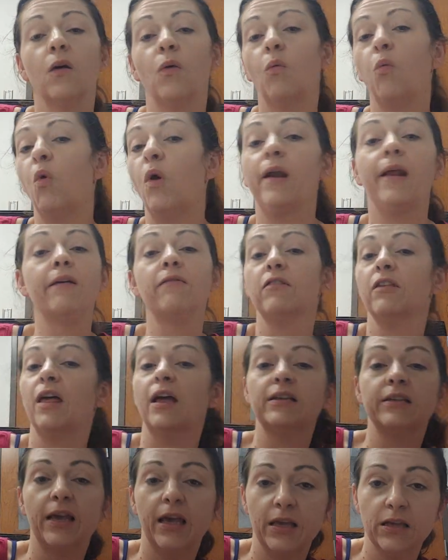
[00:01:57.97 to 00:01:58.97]
whatever
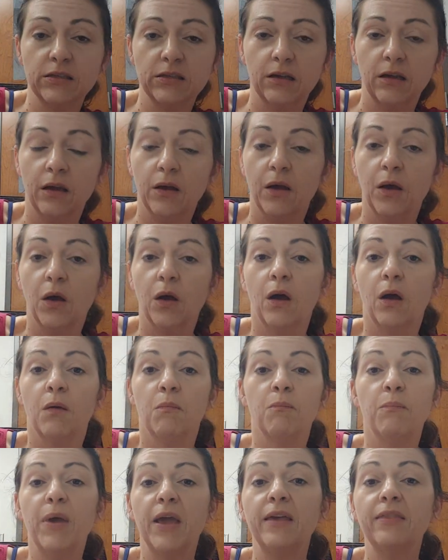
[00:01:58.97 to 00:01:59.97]
that takes.
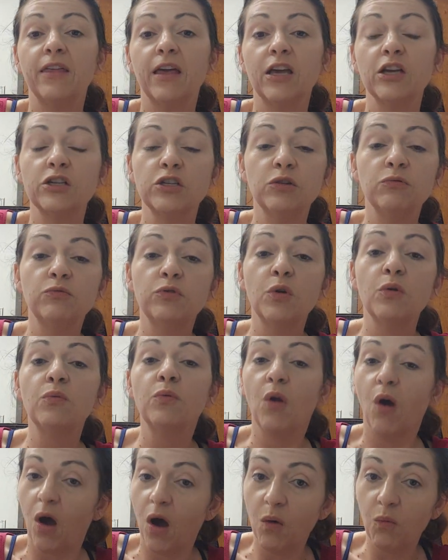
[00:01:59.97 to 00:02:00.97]
Big things you do
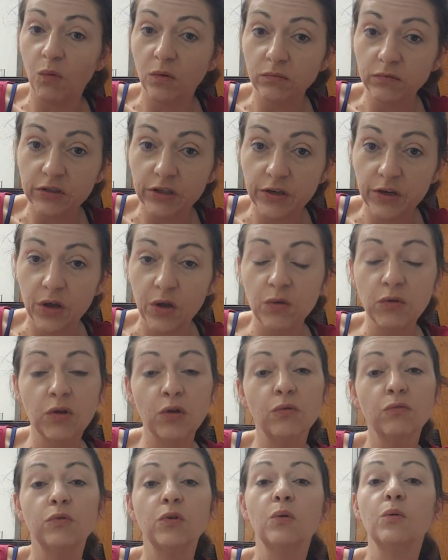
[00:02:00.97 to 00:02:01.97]
not want to do.
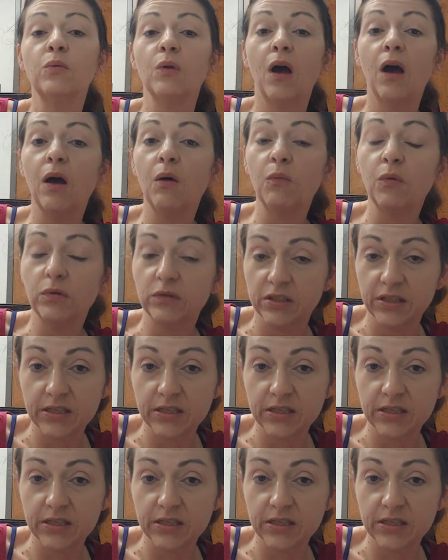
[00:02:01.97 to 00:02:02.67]
You do not want to